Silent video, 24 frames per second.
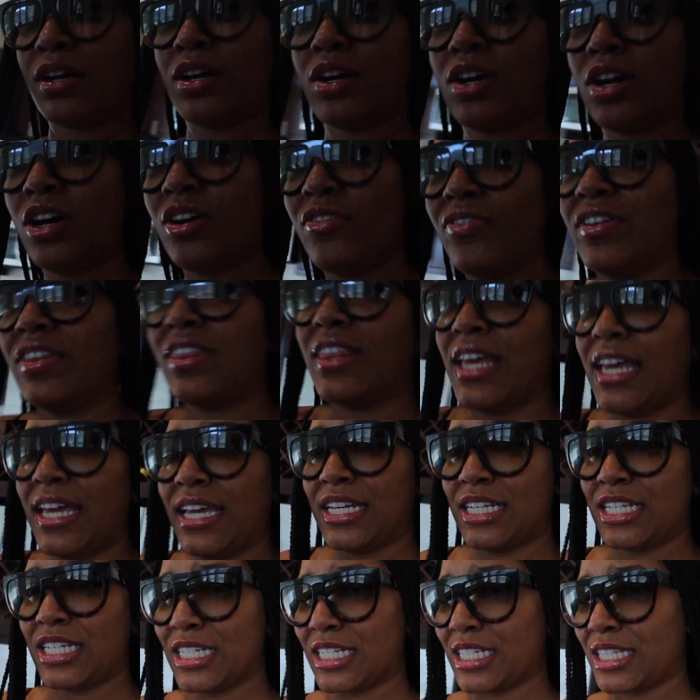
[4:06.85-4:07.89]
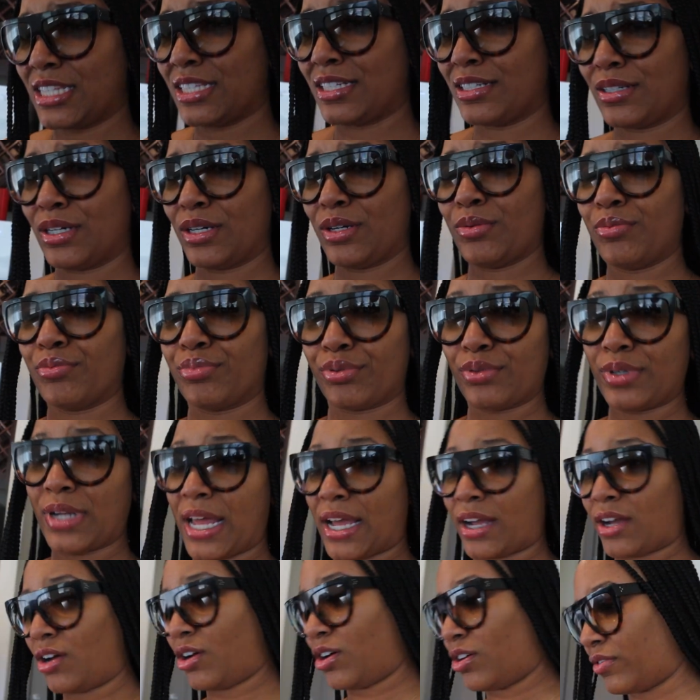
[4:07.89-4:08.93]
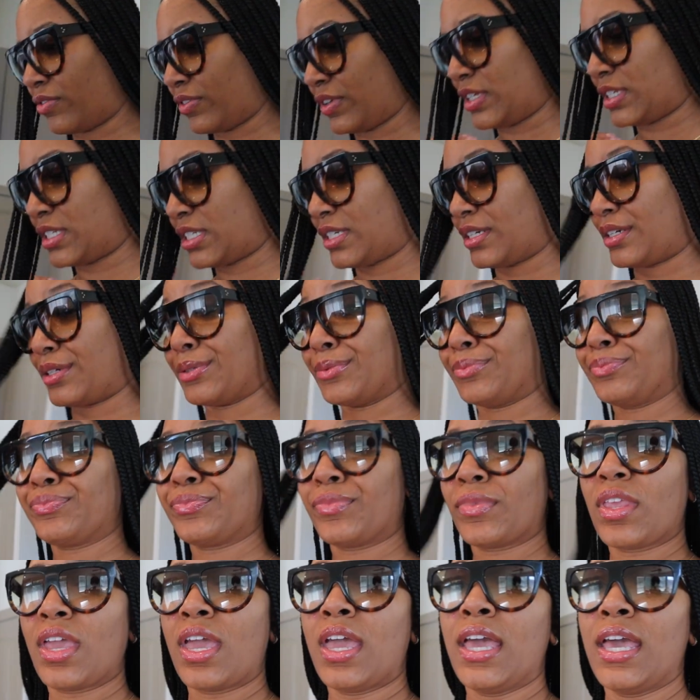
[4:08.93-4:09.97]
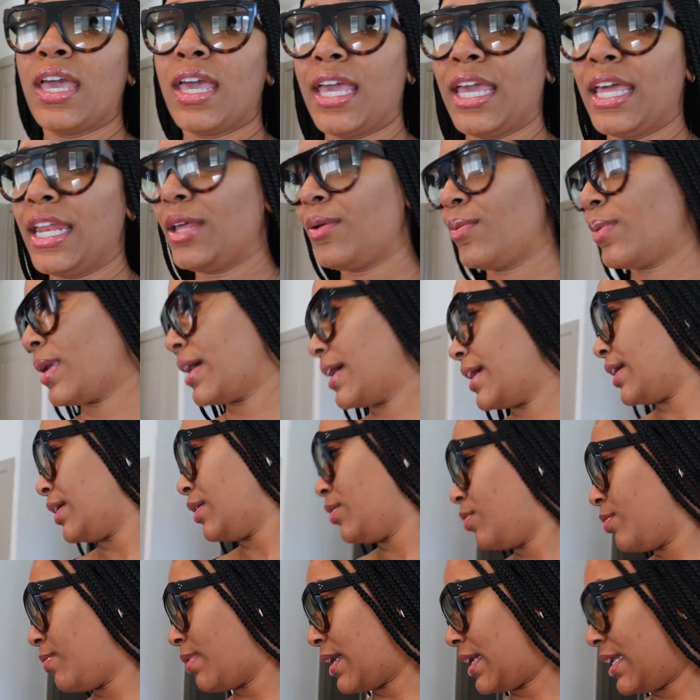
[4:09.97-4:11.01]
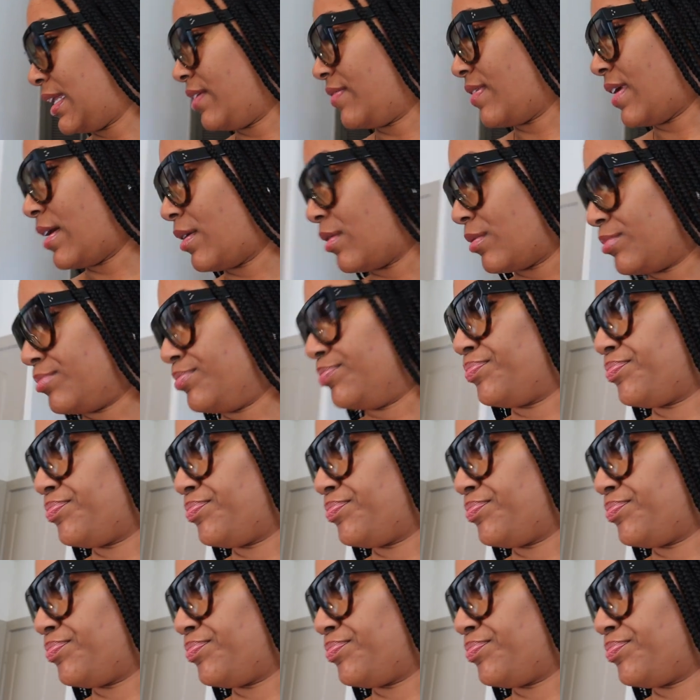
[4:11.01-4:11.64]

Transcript: coffee thing just to brew that coffee. So anyway, we about to leave out.